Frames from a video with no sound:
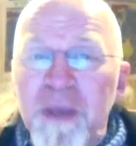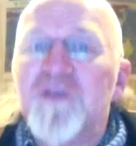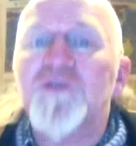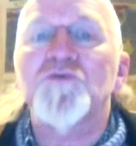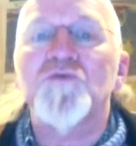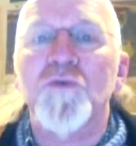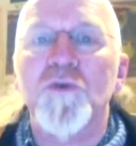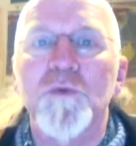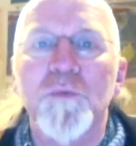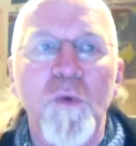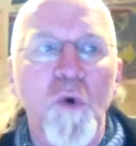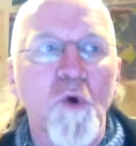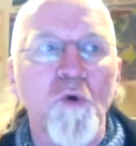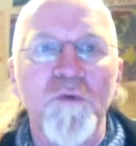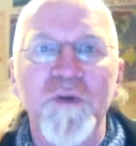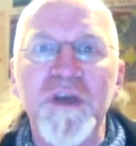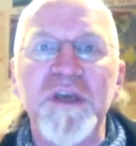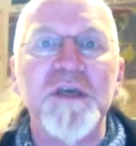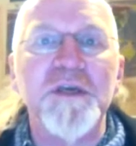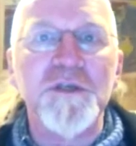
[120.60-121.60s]
bedroom or
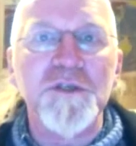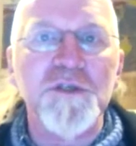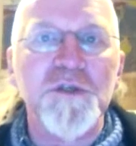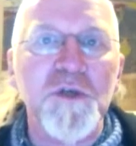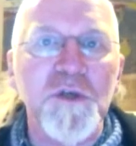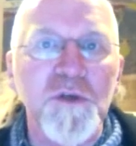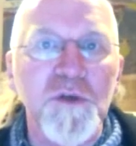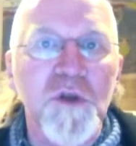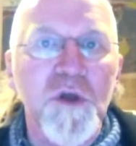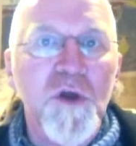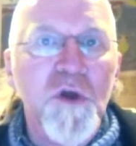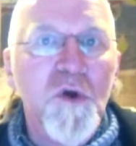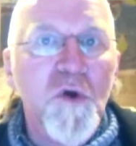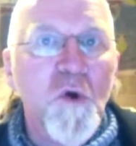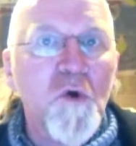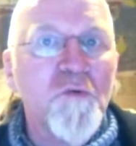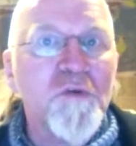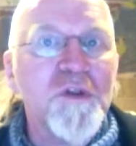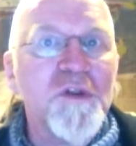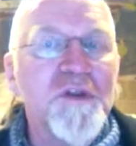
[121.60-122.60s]
the kitchen
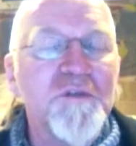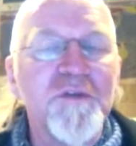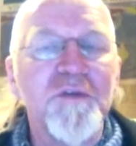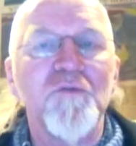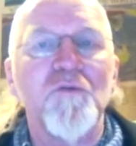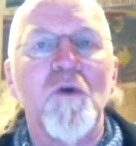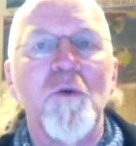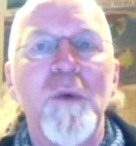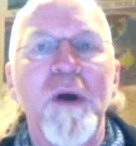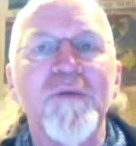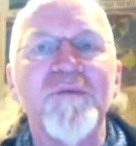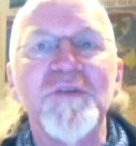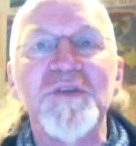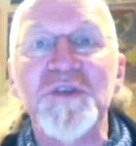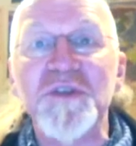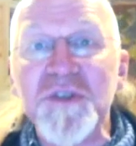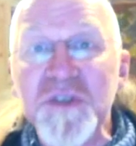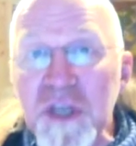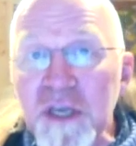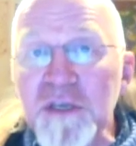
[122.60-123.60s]
or the living room, and the
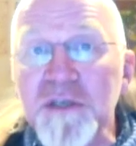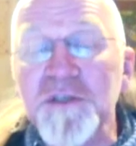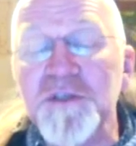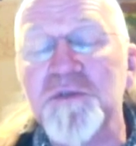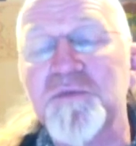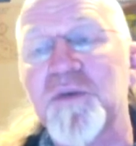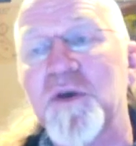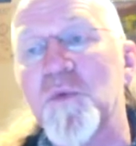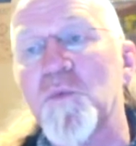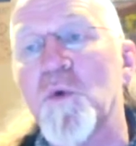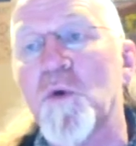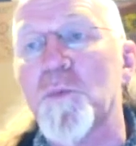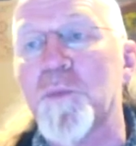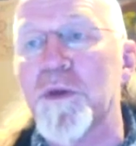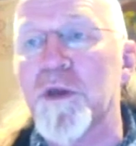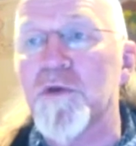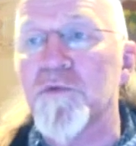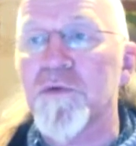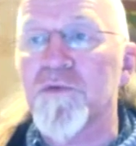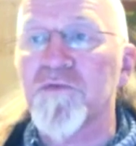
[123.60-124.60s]
state of it will
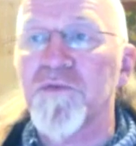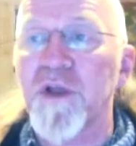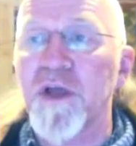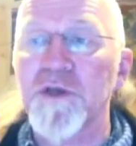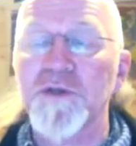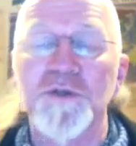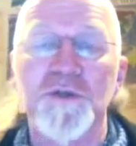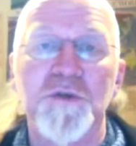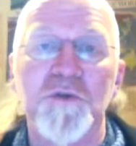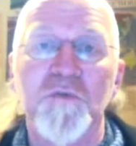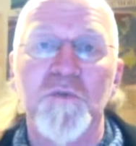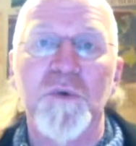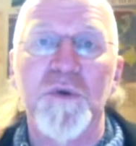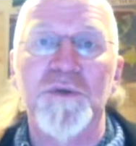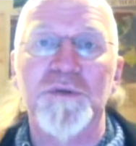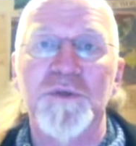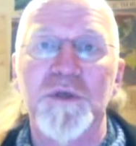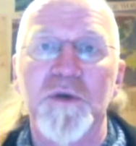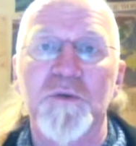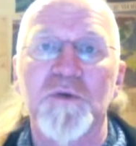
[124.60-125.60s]
be a reflection of
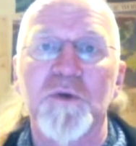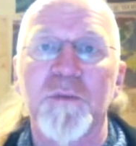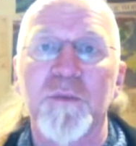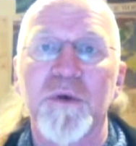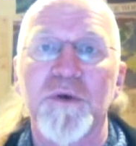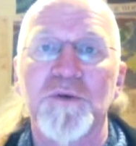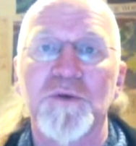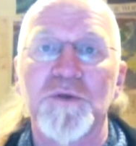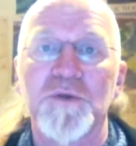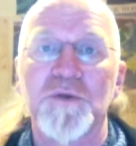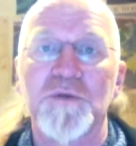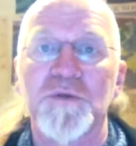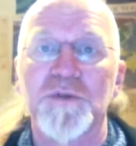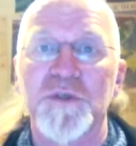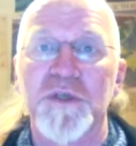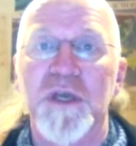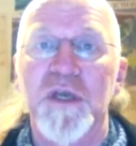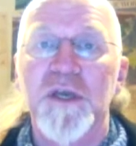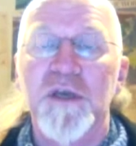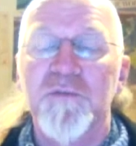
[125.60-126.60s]
one's own
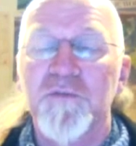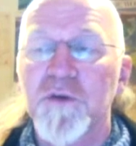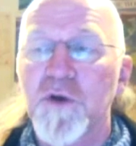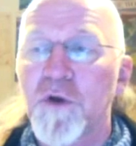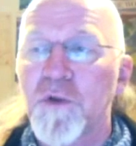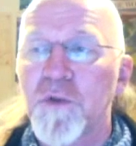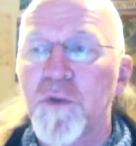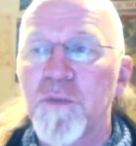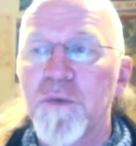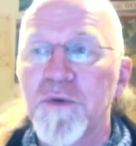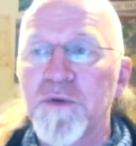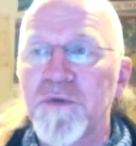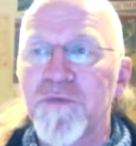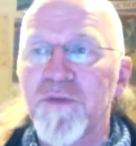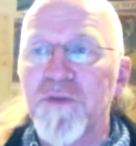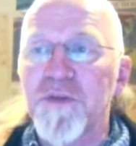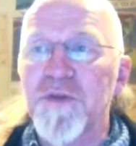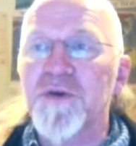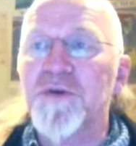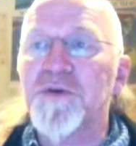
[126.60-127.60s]
emotions. If you've got the moon in
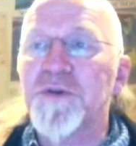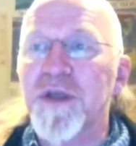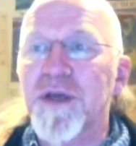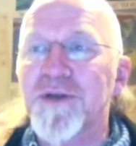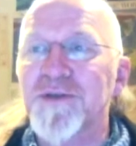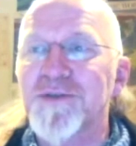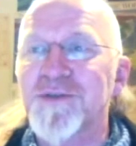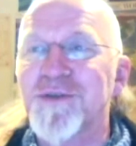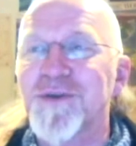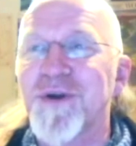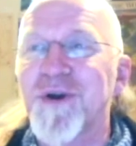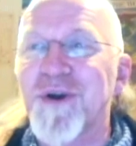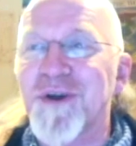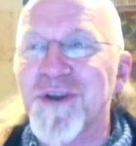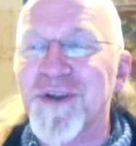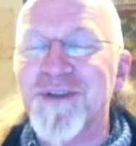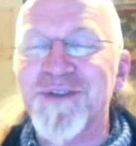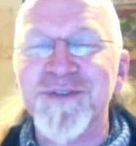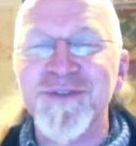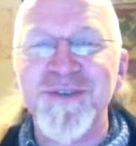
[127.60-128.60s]
the third house, you've got
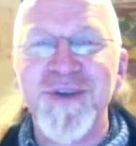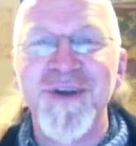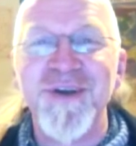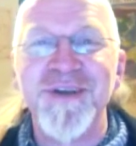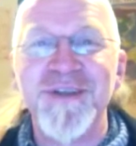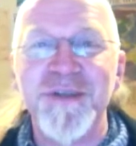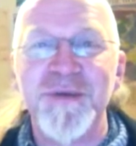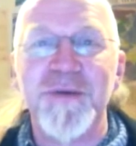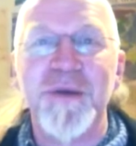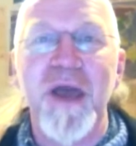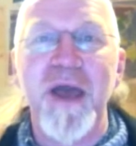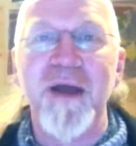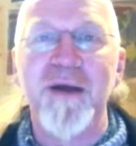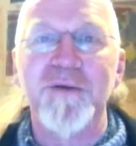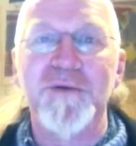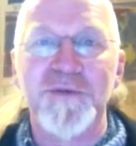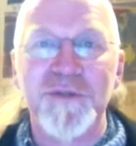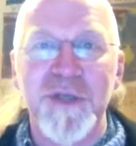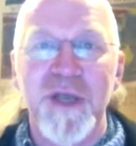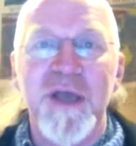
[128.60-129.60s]
an untidy
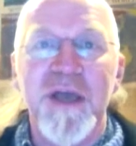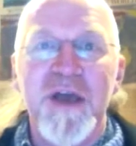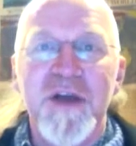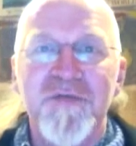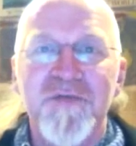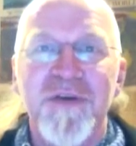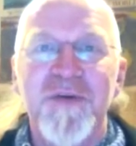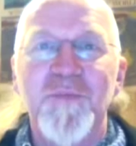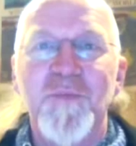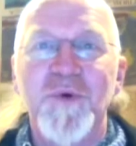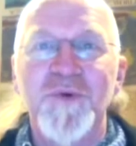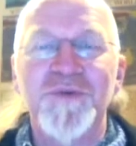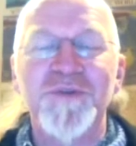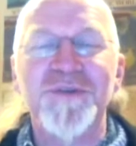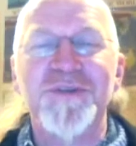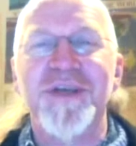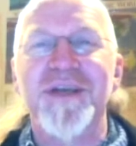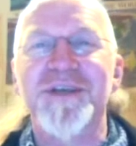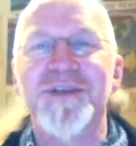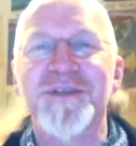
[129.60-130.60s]
house, then what
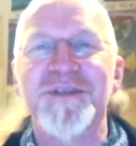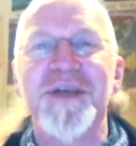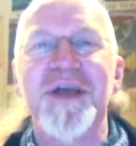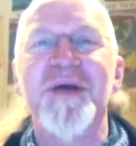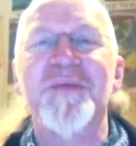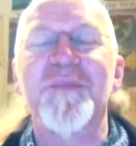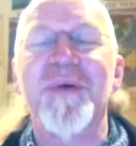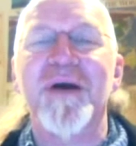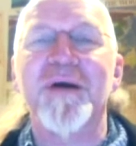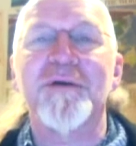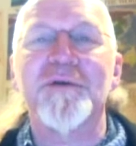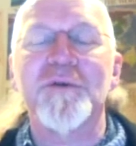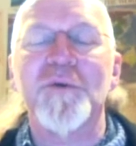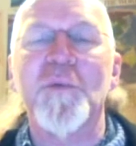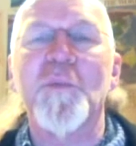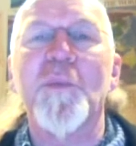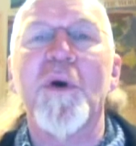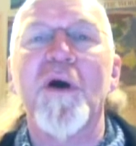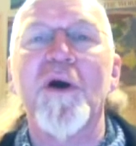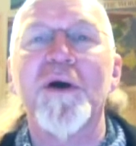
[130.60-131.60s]
does that say about
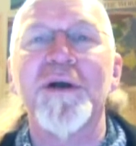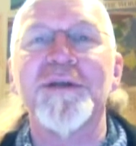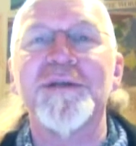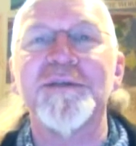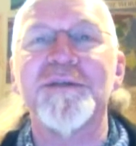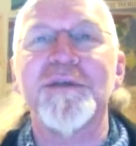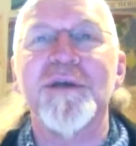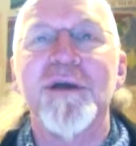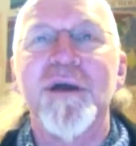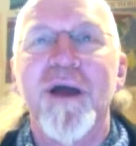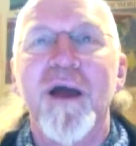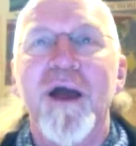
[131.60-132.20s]
your mind?